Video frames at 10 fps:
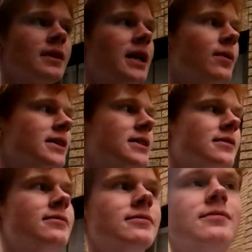
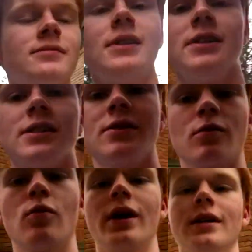Anyways,
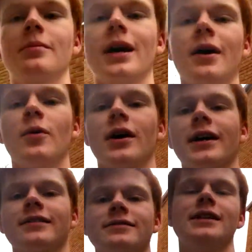random guy
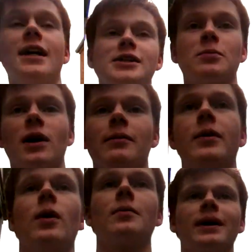walking. Should probably
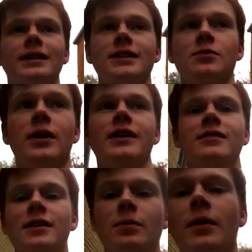walk back this way.
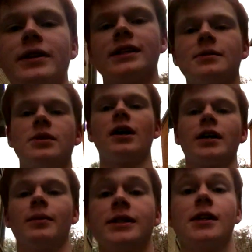He probably thinks I'm
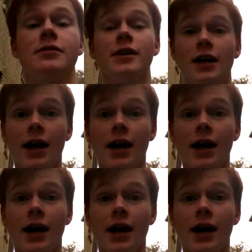talking to myself.